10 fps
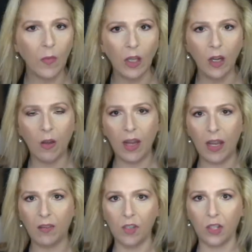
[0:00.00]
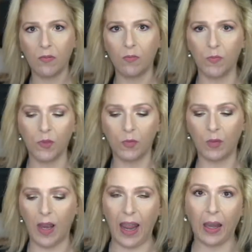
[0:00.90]
you know, in just
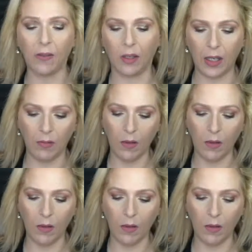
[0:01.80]
handling.